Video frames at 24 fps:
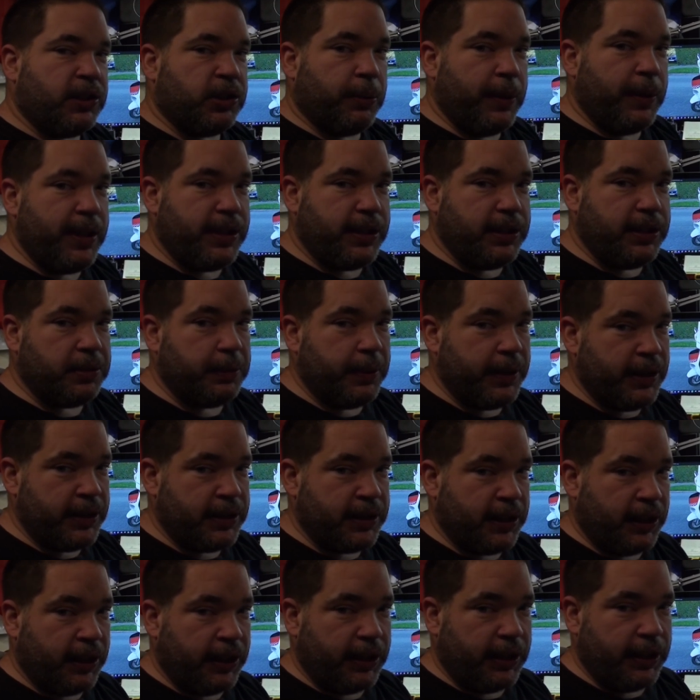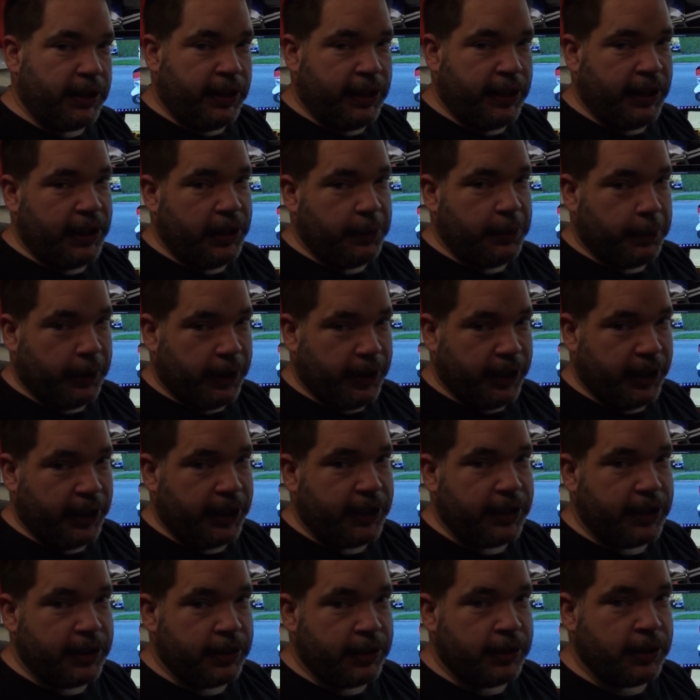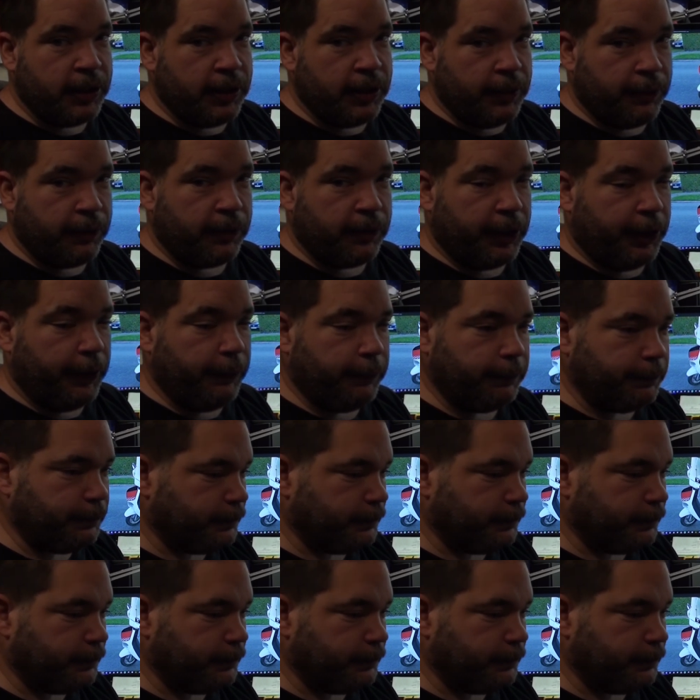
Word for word: 2020 Leeway delivery.